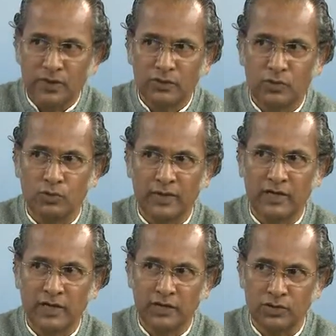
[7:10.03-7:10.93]
through
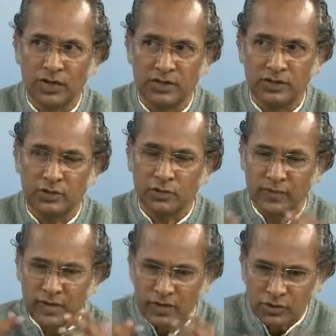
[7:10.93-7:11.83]
Vedic astrology. So
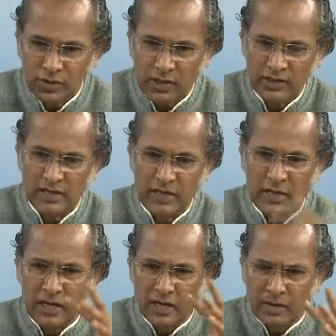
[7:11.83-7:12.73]
Vedic astrology
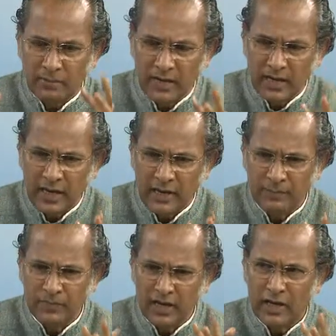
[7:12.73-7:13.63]
began
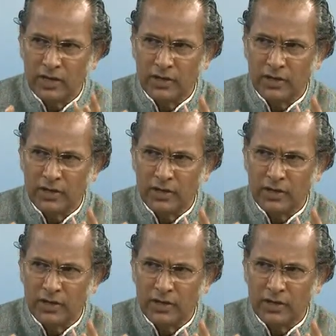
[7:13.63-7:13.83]
a